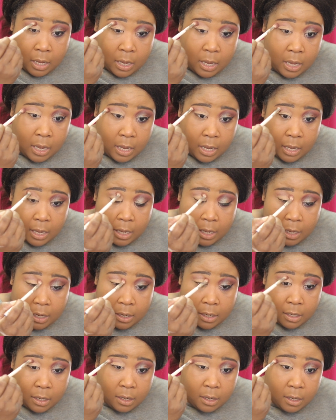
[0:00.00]
using.
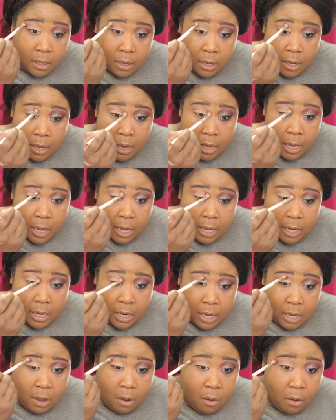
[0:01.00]
And it
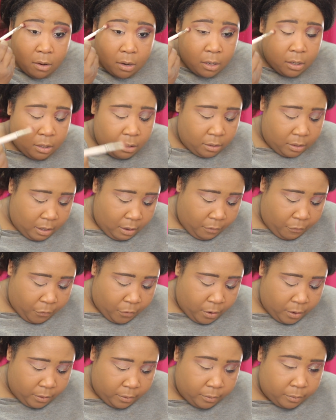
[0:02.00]
did go on a little
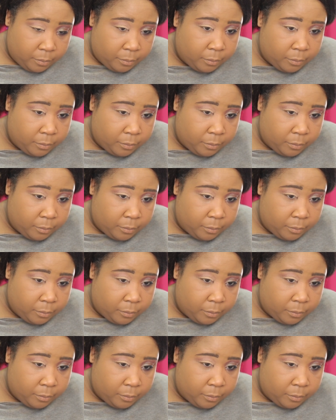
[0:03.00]
different